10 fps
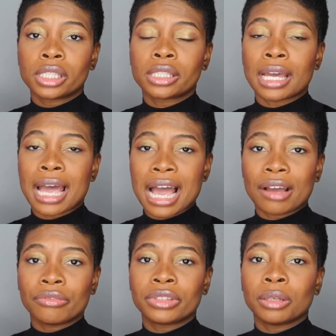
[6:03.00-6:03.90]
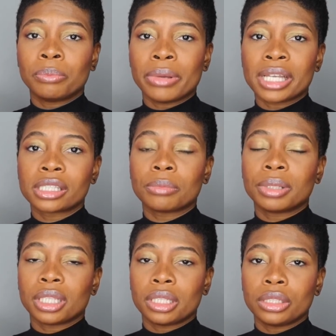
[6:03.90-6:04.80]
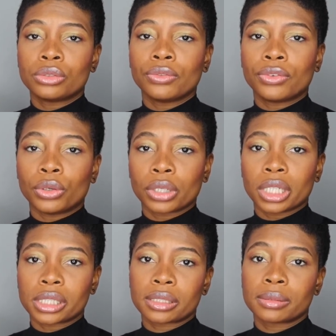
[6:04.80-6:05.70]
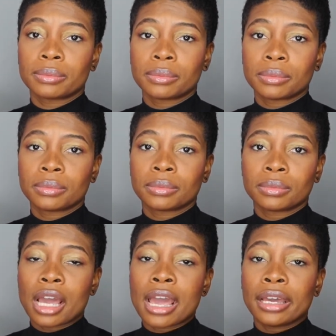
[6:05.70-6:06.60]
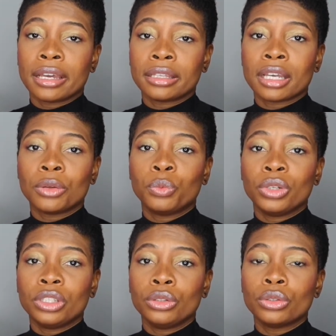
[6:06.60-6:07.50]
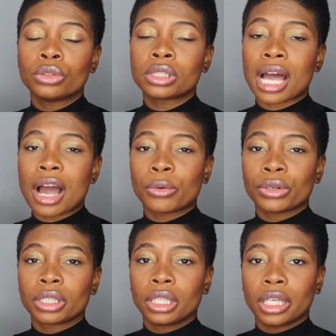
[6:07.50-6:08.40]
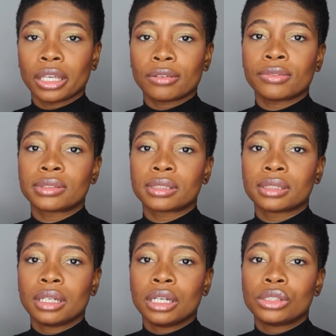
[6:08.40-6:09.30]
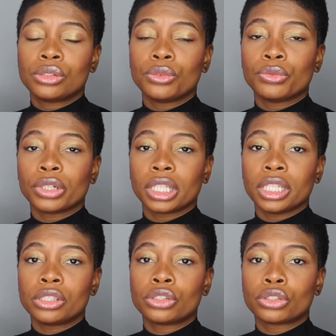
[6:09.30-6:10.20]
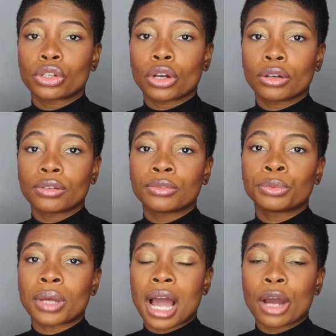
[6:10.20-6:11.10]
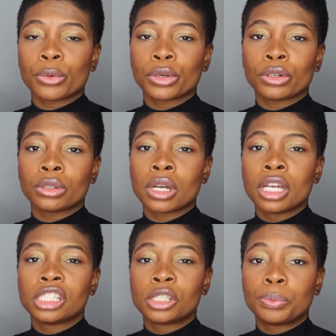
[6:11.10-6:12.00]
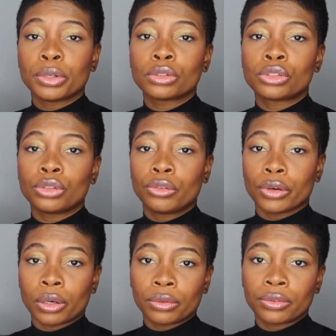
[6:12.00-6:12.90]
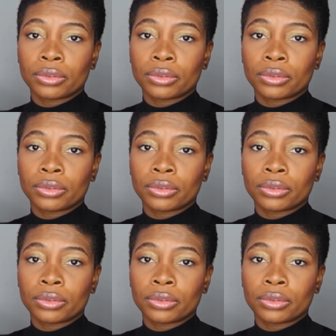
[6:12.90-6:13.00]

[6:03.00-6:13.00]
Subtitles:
that have the best ability to focus. And if we use our gifts to really serve our spiritual growth,